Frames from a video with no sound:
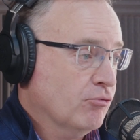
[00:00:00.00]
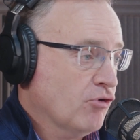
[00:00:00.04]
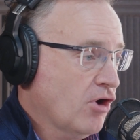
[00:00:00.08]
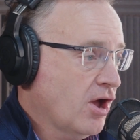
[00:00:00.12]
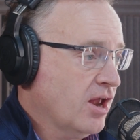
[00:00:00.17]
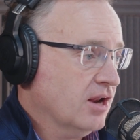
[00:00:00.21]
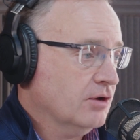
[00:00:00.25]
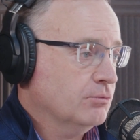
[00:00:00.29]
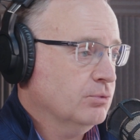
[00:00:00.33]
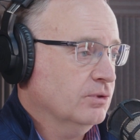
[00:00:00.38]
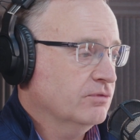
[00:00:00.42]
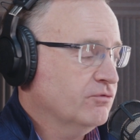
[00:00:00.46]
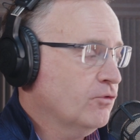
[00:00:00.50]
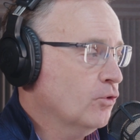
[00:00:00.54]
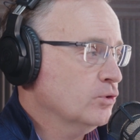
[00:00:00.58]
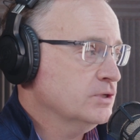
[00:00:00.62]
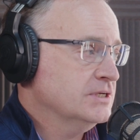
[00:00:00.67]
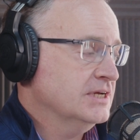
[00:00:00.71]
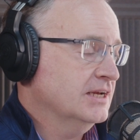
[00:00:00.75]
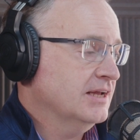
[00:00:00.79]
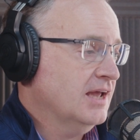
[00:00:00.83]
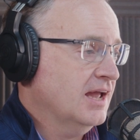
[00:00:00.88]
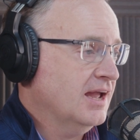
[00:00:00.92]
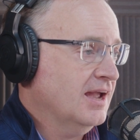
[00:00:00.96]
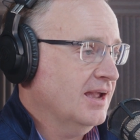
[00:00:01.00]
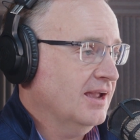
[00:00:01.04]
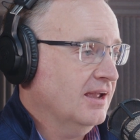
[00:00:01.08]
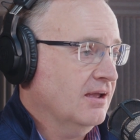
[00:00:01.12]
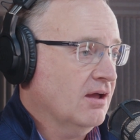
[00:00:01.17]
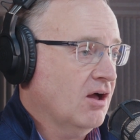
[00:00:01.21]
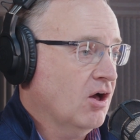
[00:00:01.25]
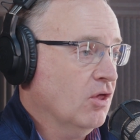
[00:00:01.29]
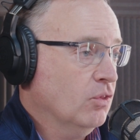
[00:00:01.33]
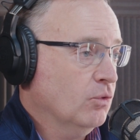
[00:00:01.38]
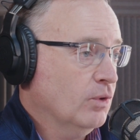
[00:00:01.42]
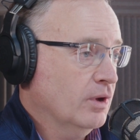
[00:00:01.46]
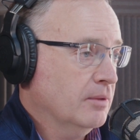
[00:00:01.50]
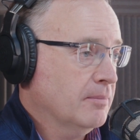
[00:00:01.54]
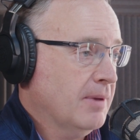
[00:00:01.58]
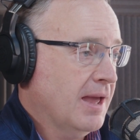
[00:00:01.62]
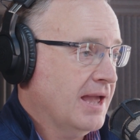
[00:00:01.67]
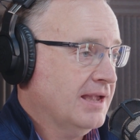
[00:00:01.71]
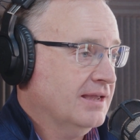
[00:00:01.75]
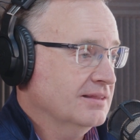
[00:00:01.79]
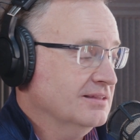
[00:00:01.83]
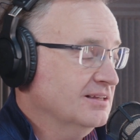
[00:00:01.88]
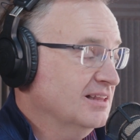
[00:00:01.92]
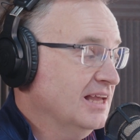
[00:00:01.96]
product with 410A all the way
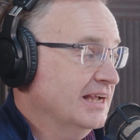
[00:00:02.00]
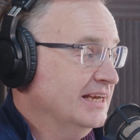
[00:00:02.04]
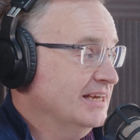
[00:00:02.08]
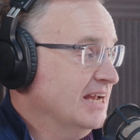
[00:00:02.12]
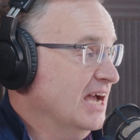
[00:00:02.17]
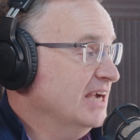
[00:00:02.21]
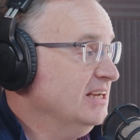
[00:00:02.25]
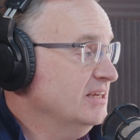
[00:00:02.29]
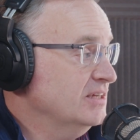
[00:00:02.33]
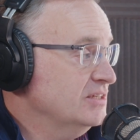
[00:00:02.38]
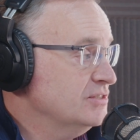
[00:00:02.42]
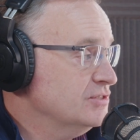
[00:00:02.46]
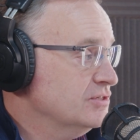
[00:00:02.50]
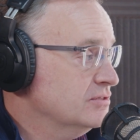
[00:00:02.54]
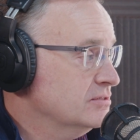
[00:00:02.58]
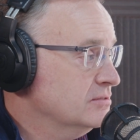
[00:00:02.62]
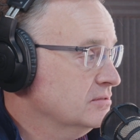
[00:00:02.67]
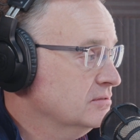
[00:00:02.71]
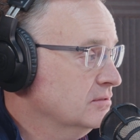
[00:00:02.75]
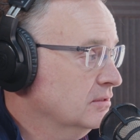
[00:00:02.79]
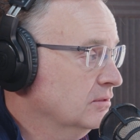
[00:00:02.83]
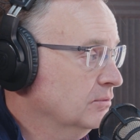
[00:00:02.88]
back in the late 90s.